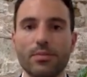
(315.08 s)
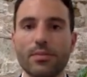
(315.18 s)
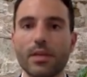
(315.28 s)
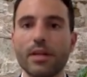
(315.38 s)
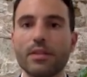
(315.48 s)

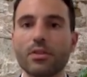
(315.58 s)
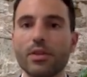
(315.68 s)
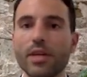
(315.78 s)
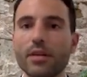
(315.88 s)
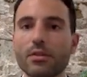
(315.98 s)
I
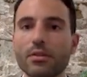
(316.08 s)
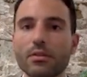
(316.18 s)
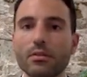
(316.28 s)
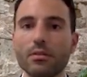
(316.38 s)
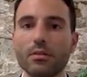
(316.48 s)
disconnect.
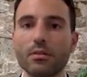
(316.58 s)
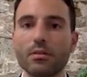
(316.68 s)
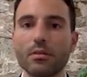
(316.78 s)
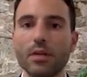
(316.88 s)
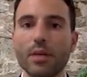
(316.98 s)
I